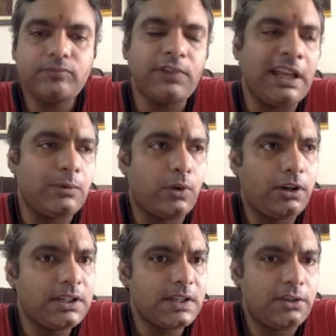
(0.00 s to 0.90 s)
And what
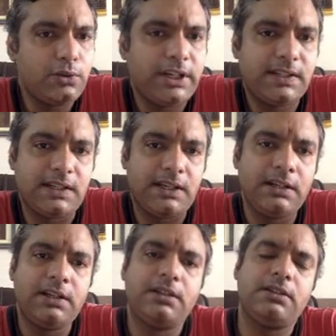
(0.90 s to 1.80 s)
is a unit cell?
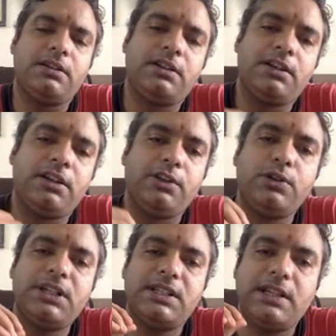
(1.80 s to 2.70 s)

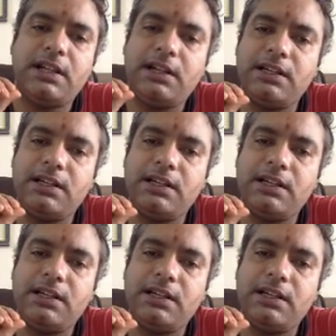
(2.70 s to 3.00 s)
Unit cell